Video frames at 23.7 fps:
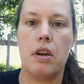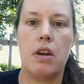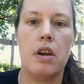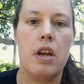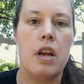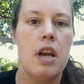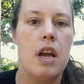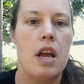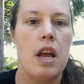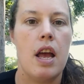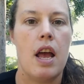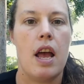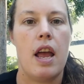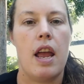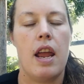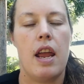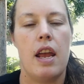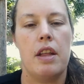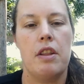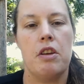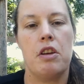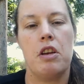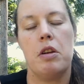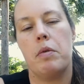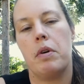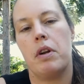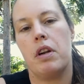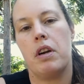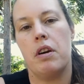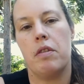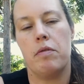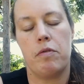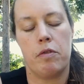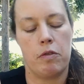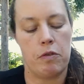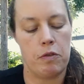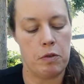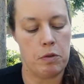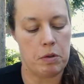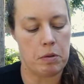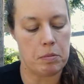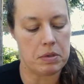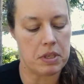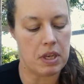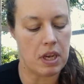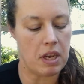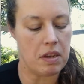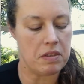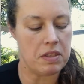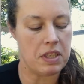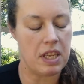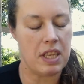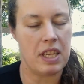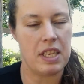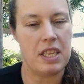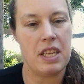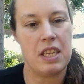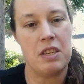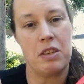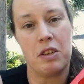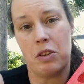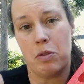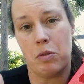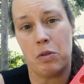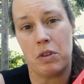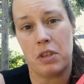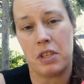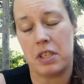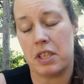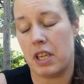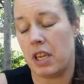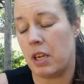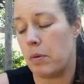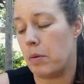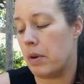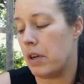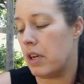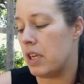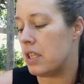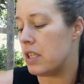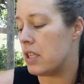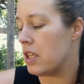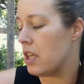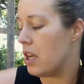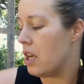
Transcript: And they're going to want to hunt for food themselves, and they tend to ignore this anyways.